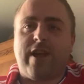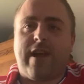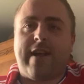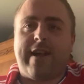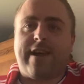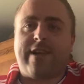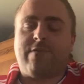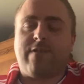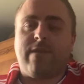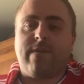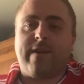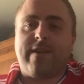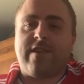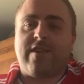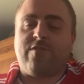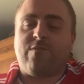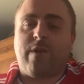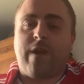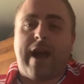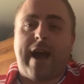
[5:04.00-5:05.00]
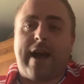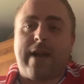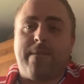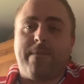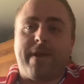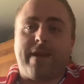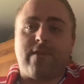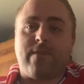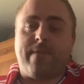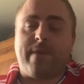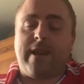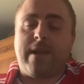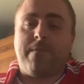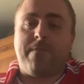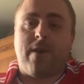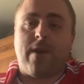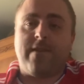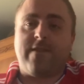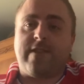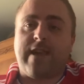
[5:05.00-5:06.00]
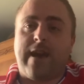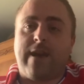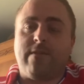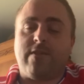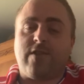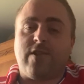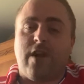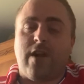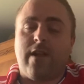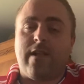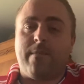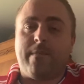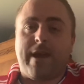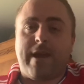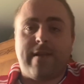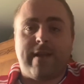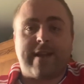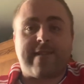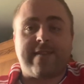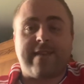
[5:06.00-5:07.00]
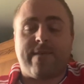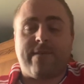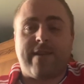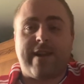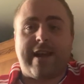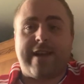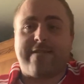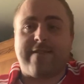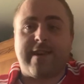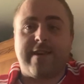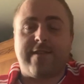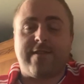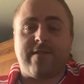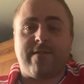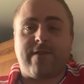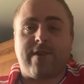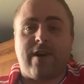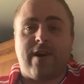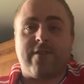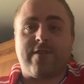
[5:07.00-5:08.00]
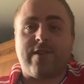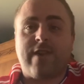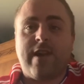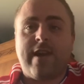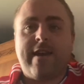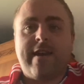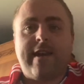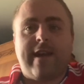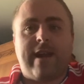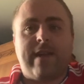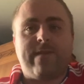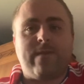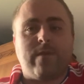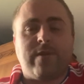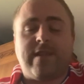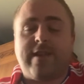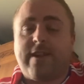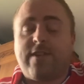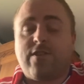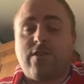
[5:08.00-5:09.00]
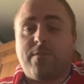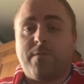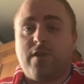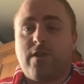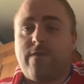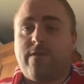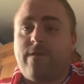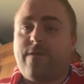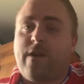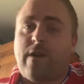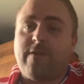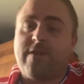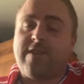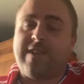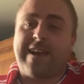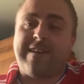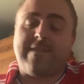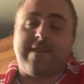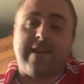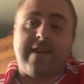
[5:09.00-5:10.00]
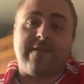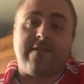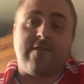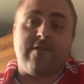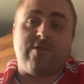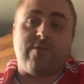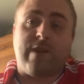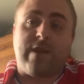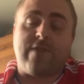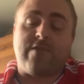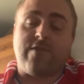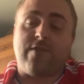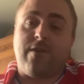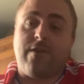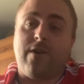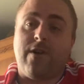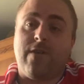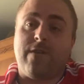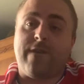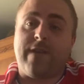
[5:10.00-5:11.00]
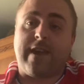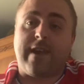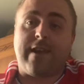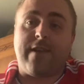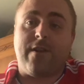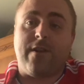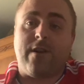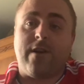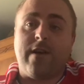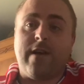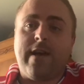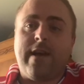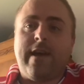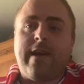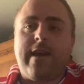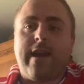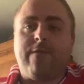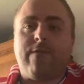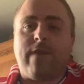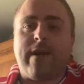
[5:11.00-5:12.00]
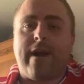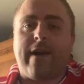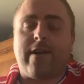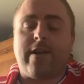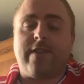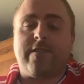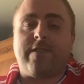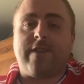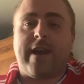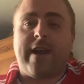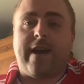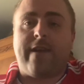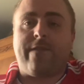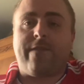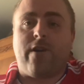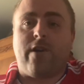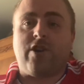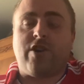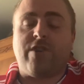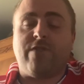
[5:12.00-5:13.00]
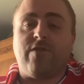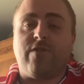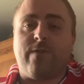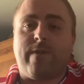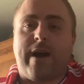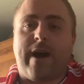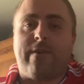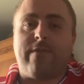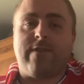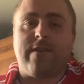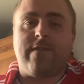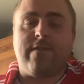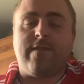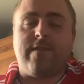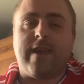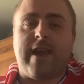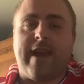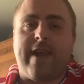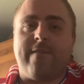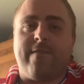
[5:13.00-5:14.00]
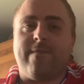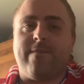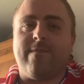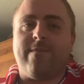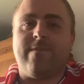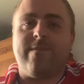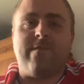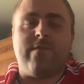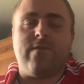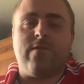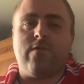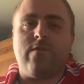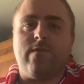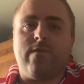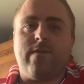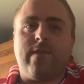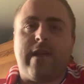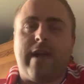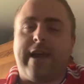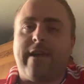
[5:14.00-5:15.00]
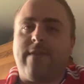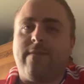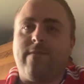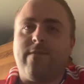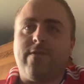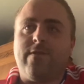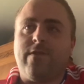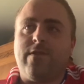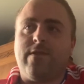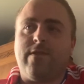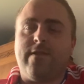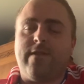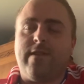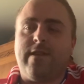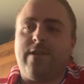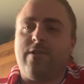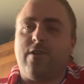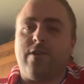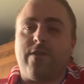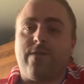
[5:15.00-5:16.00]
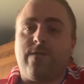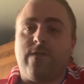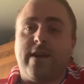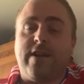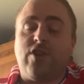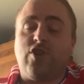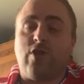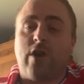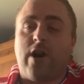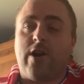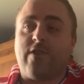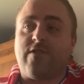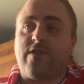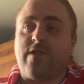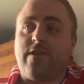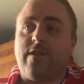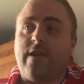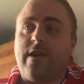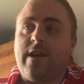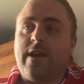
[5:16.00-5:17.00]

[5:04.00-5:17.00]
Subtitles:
our last few visits, we hardly picked up any points there at all. I mean, except for last season, of course. And I think we did the double over for us last season as well. So hopefully, you know, if we are going to turn our fortunes around and turn, like, you know, the three draws and